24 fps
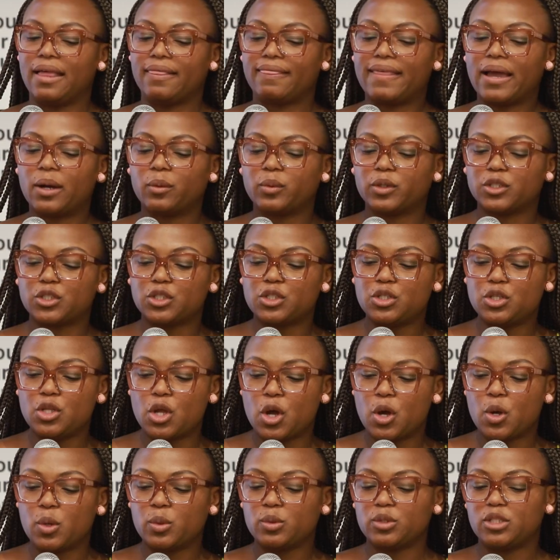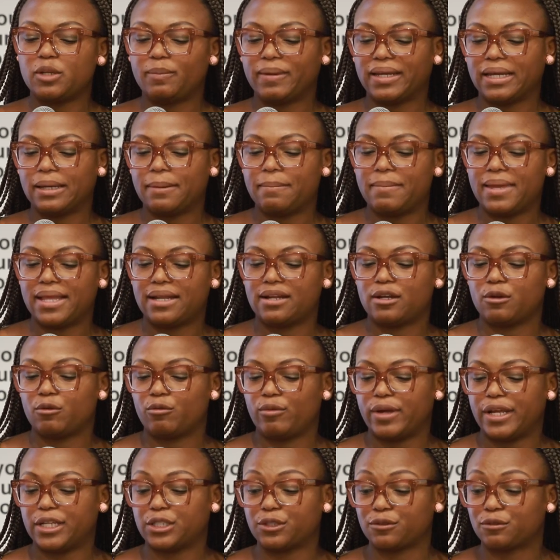that was known to be committing a
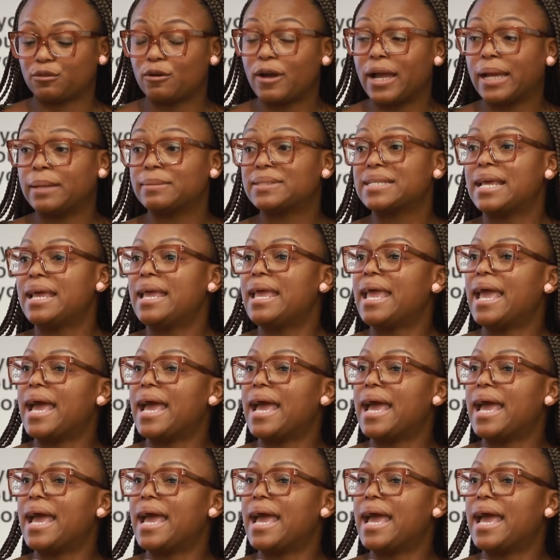range of crimes.